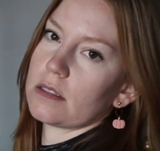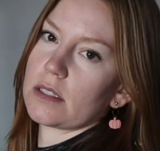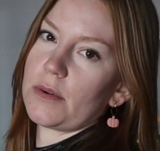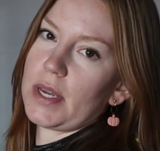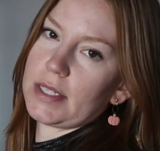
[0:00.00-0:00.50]

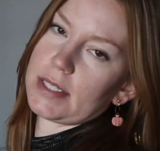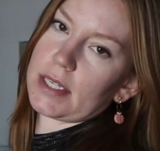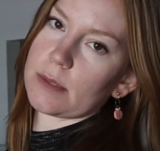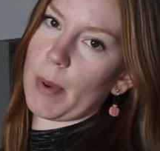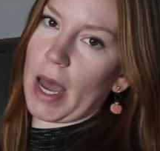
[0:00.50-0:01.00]
Also a
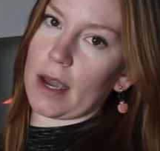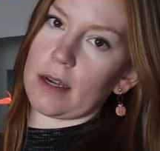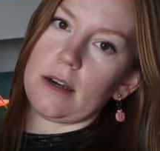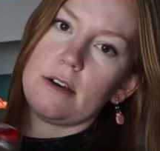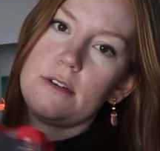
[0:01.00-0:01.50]

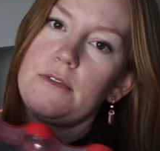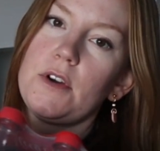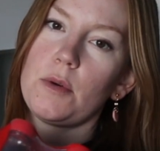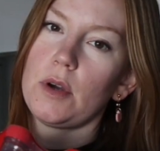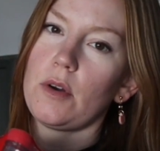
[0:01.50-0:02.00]
6-pack of
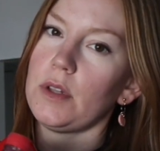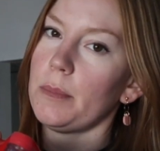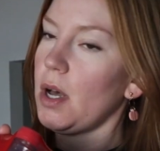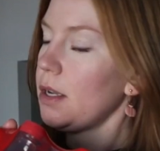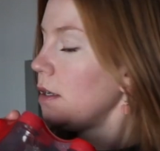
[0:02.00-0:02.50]
Coca-Cola
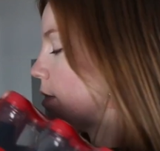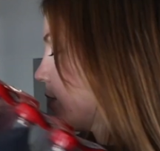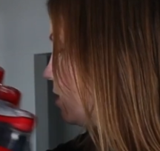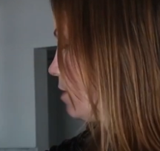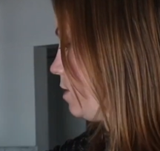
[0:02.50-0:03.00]

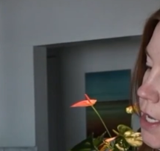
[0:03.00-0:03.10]
bottles.